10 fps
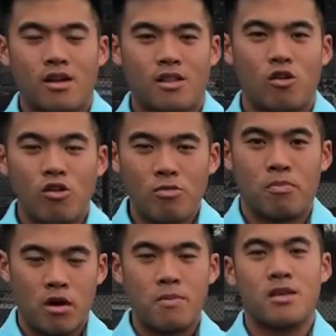the whole
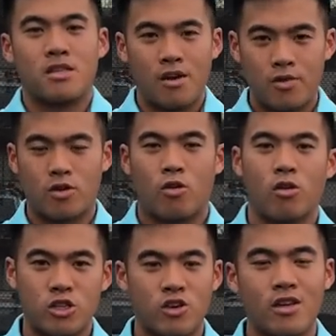purpose of your
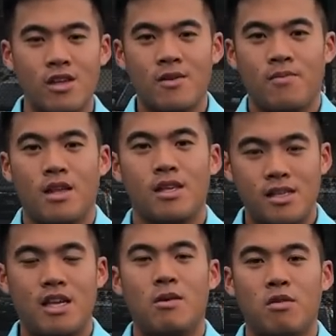core strength is
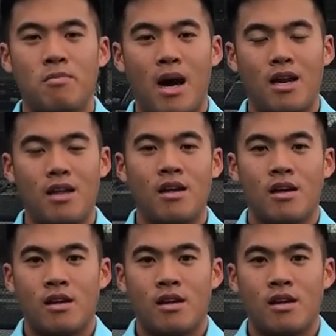to keep your body